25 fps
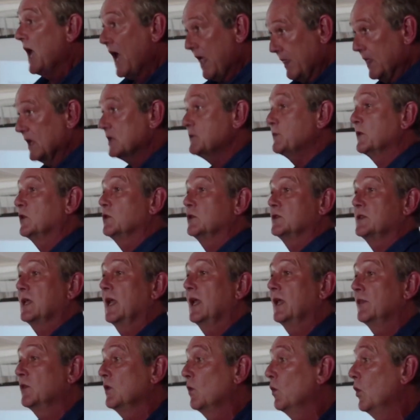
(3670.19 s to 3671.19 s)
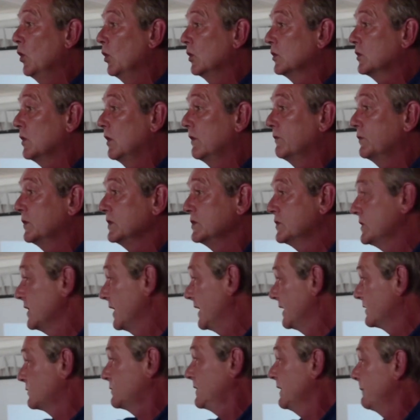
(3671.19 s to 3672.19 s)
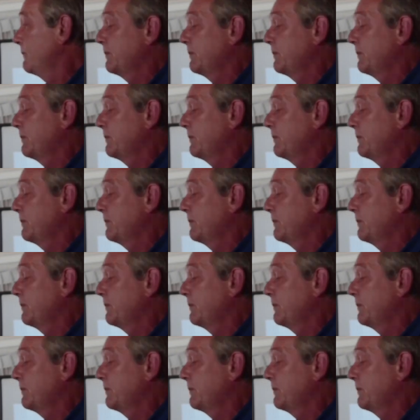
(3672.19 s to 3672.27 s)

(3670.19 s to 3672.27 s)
And that's because they had the World Conference. They